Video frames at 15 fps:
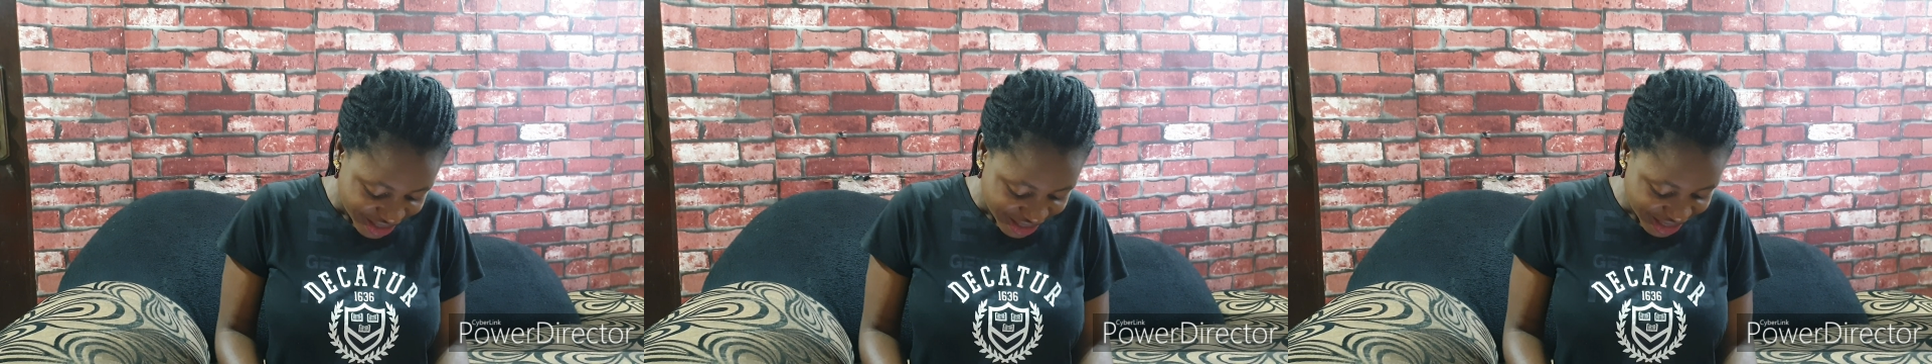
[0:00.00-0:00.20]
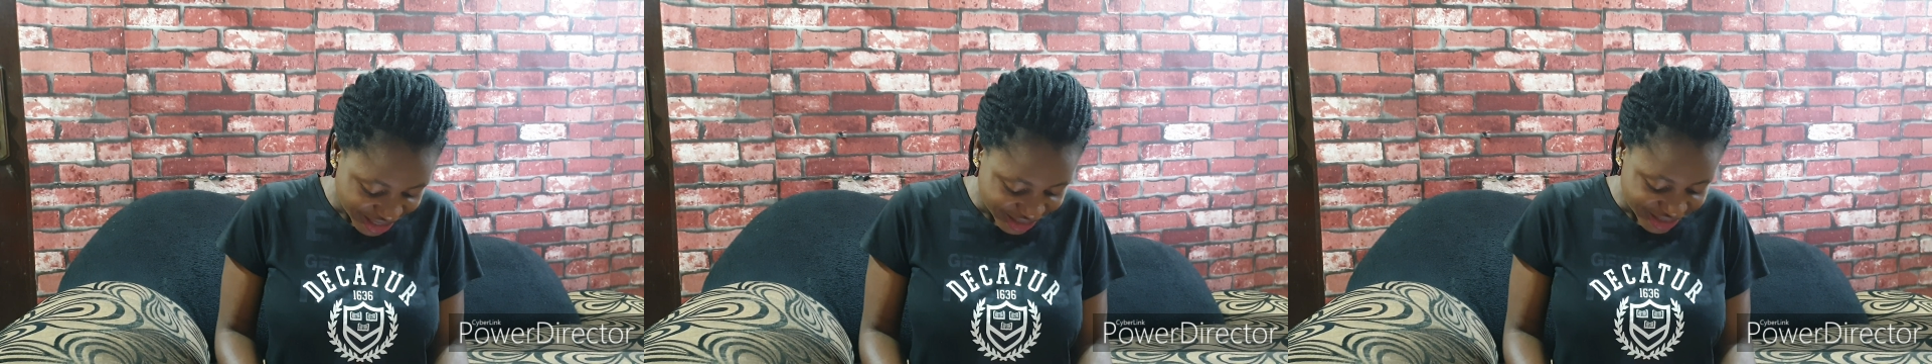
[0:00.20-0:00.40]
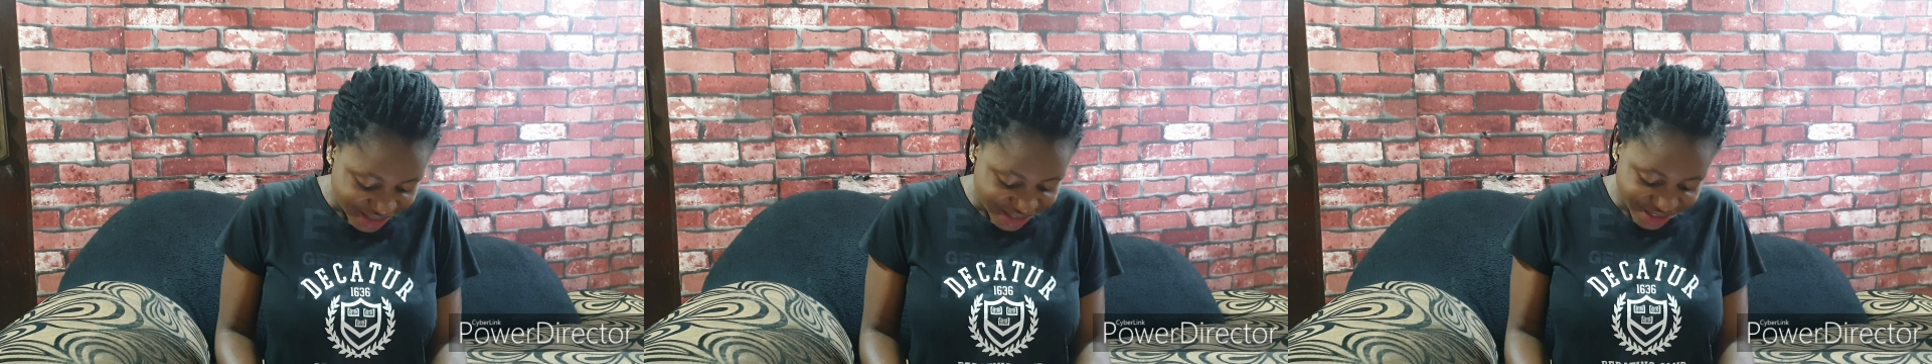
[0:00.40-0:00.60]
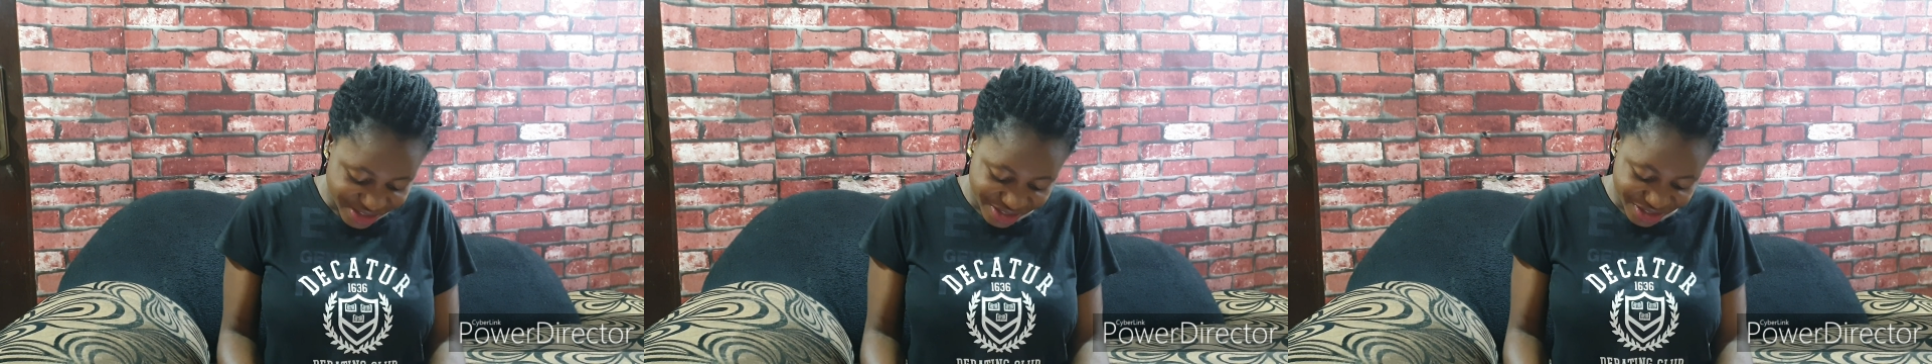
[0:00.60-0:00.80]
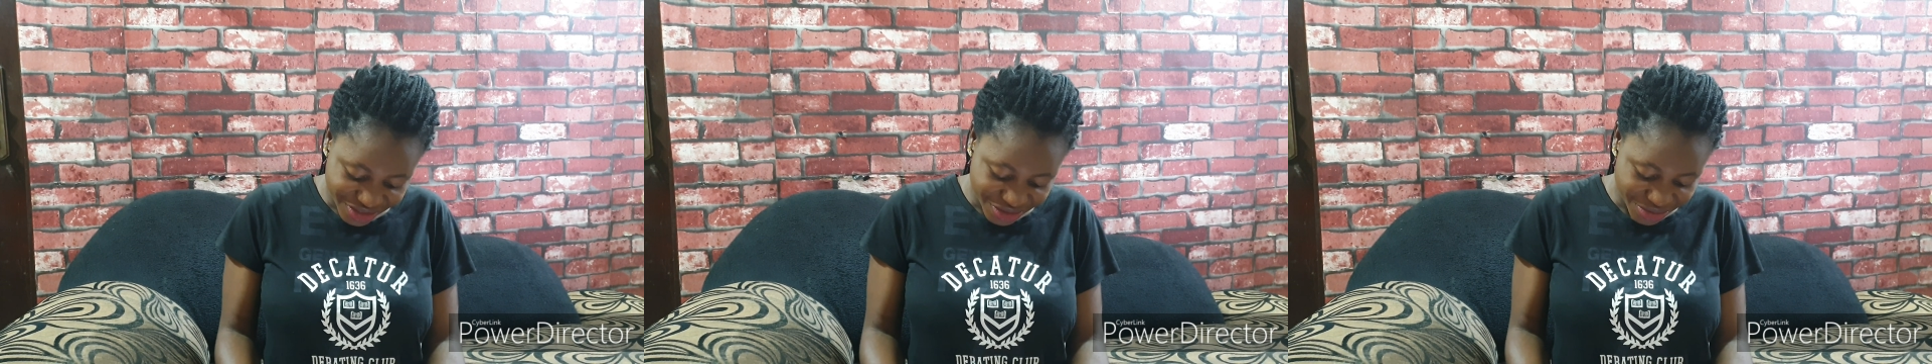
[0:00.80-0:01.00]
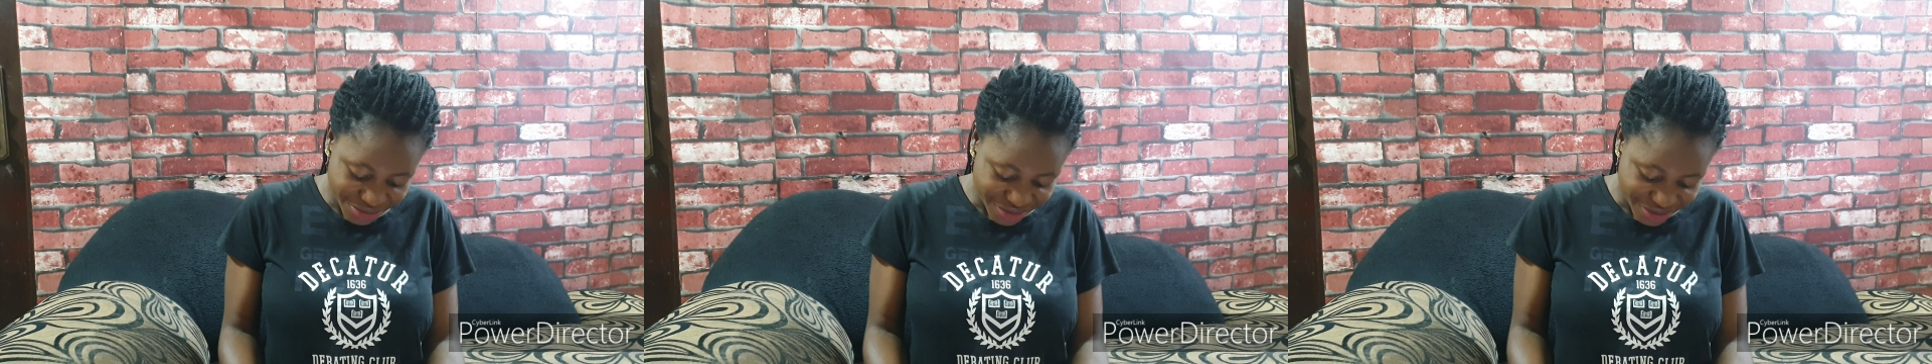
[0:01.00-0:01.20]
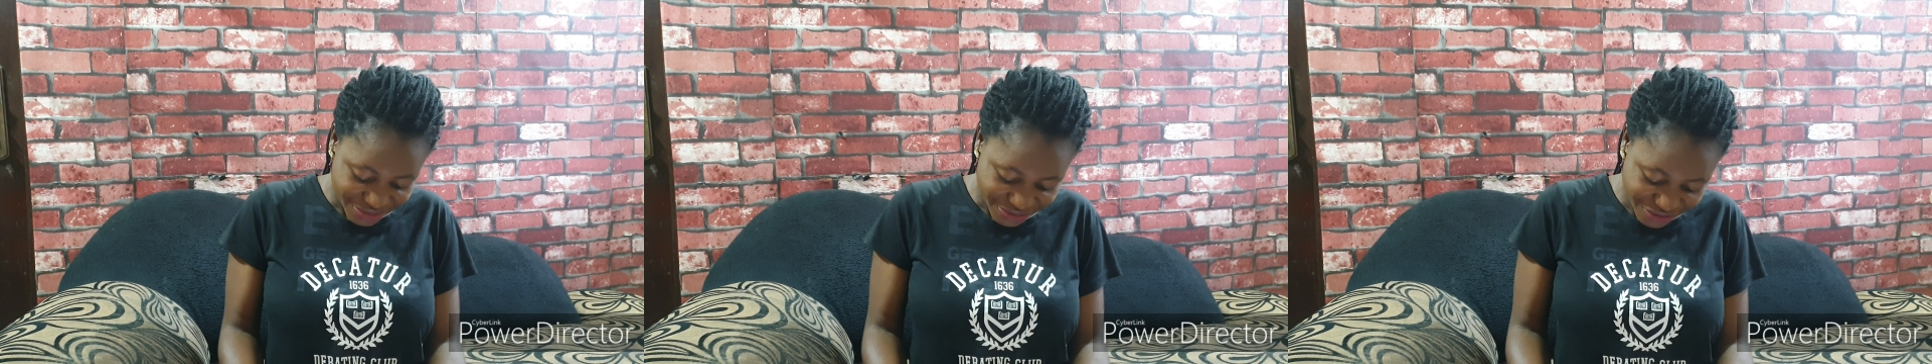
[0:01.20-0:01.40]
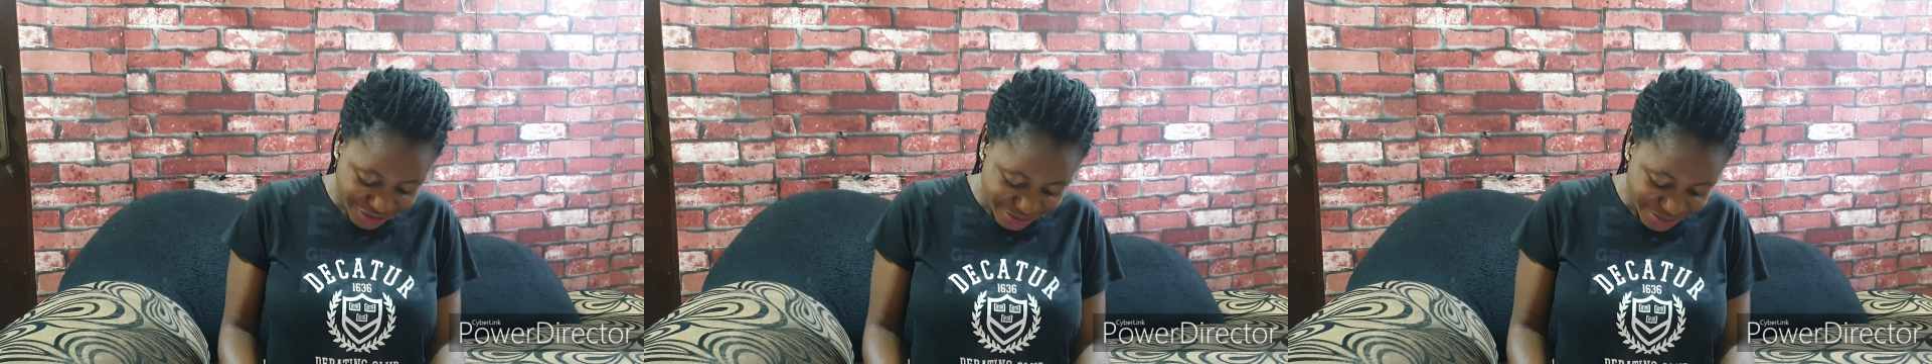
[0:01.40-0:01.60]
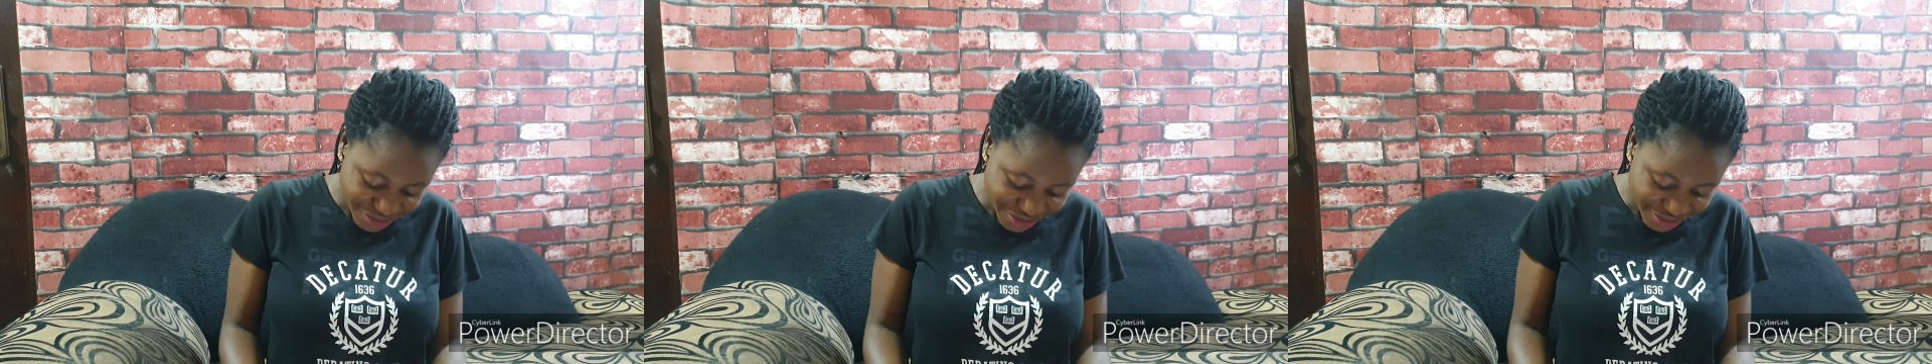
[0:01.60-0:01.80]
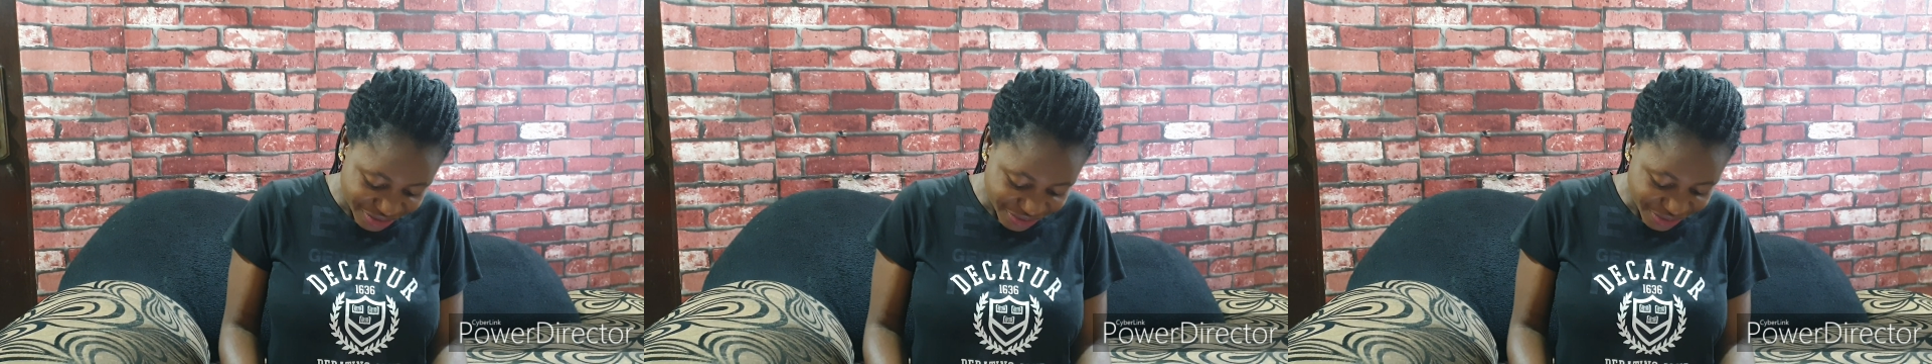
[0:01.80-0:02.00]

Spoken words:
Cartilage tissue is forming,